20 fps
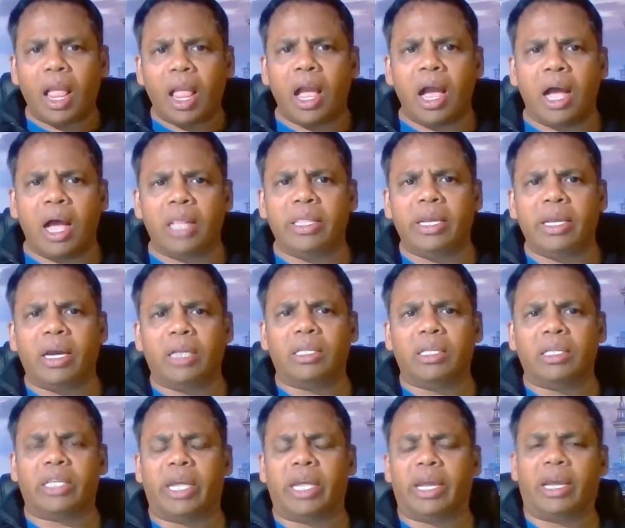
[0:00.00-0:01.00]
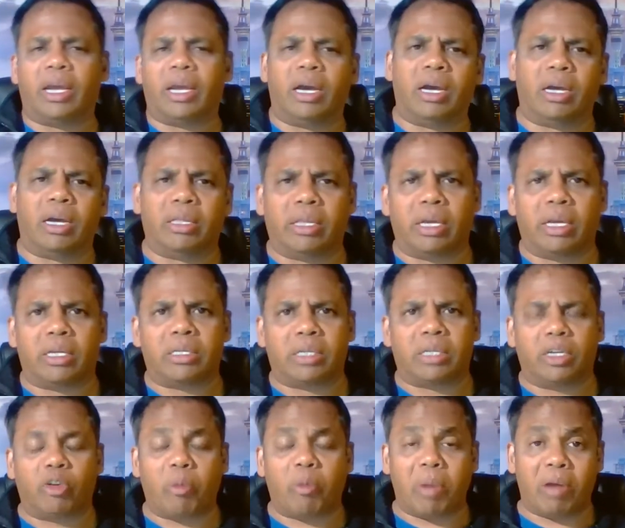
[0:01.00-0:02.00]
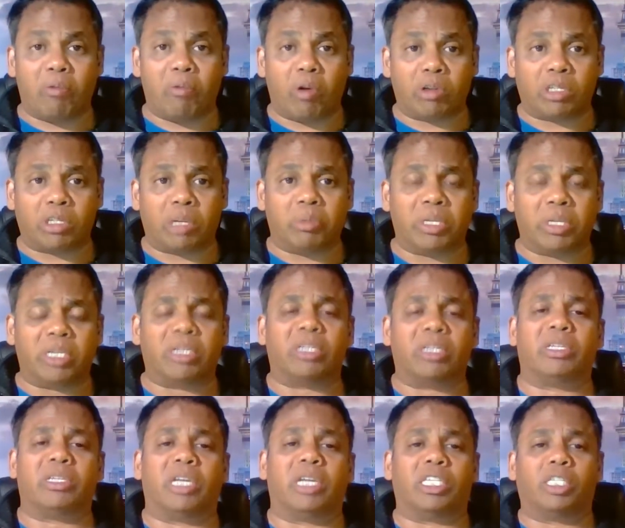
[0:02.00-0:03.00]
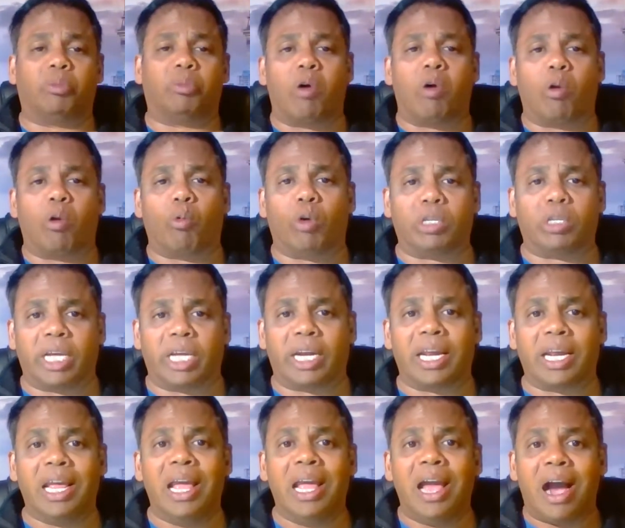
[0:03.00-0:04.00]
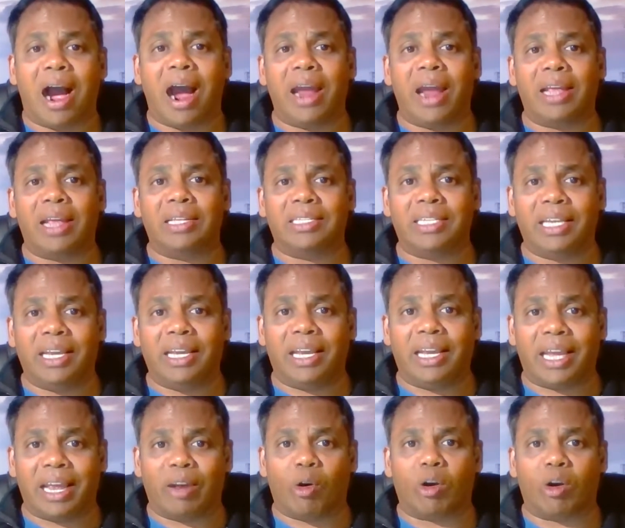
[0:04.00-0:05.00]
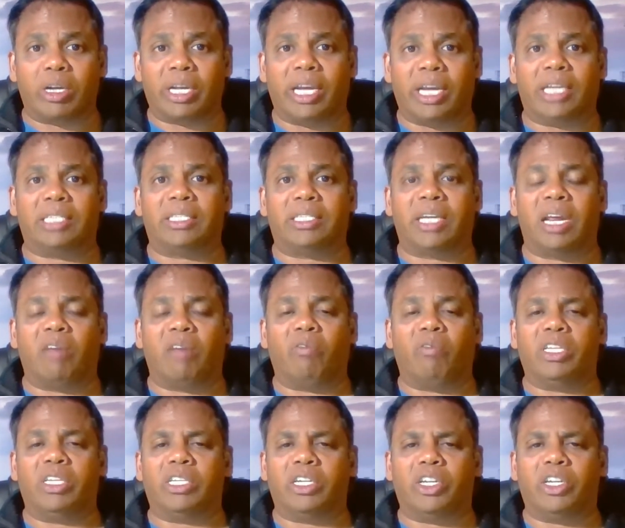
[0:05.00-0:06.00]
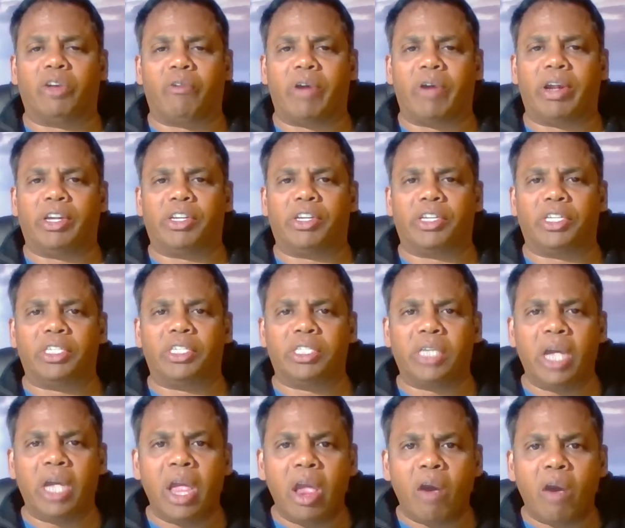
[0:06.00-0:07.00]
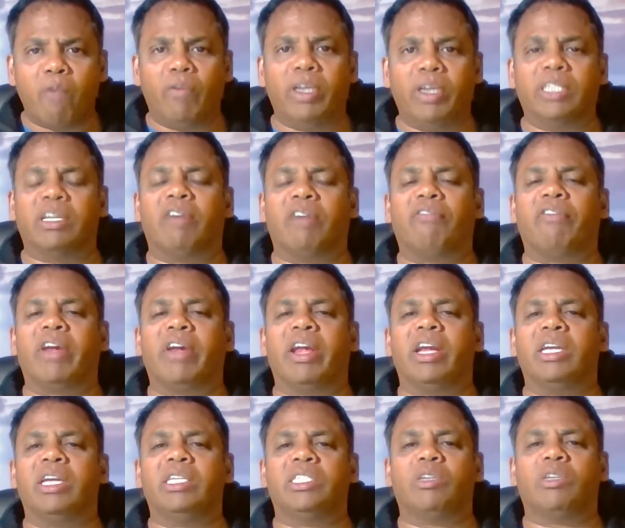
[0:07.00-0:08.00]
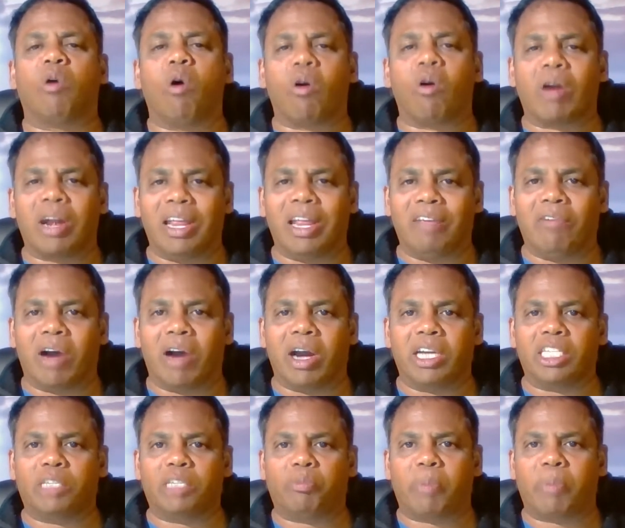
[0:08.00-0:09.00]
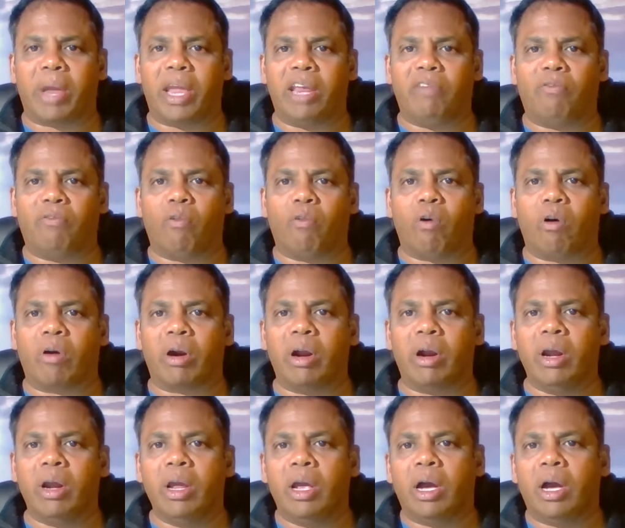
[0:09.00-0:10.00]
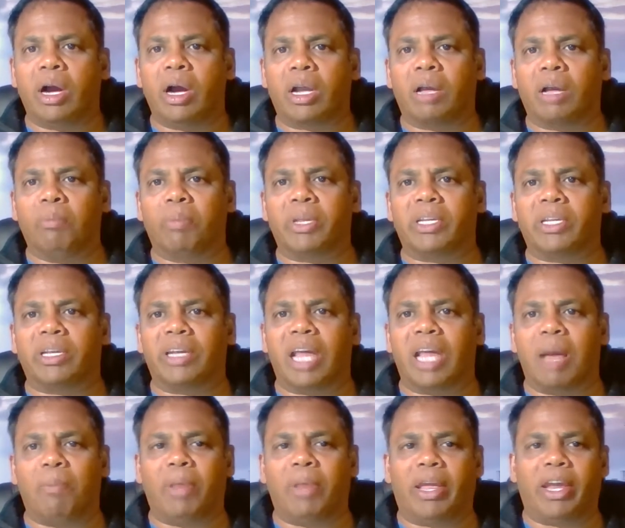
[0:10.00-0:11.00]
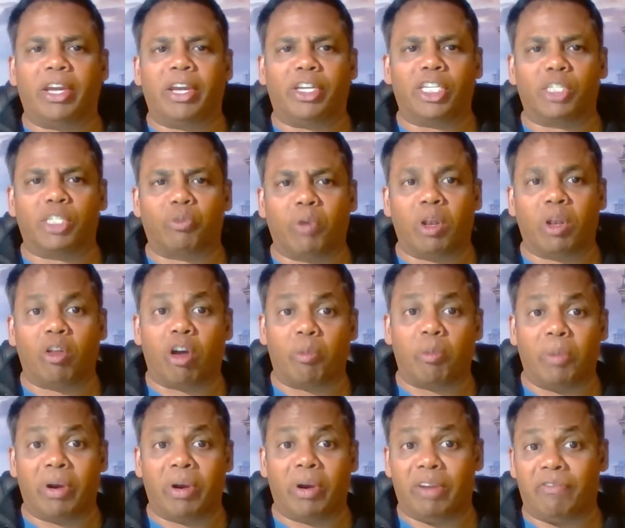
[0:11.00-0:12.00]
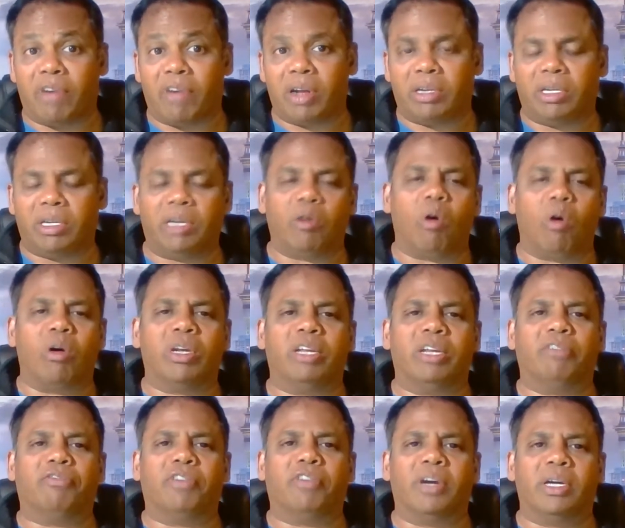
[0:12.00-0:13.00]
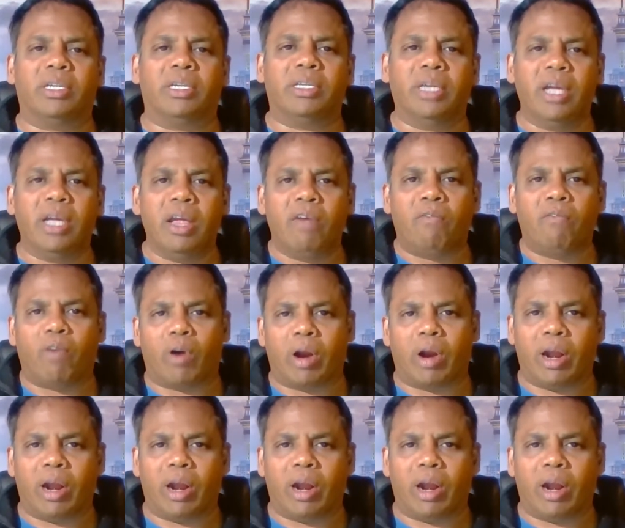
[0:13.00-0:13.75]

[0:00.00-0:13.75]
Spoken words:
The other thing that Ruben wanted me to touch upon was that INC cannot extend visa durations, visa fees, or levies paid for completed applications will not be refunded or deferred for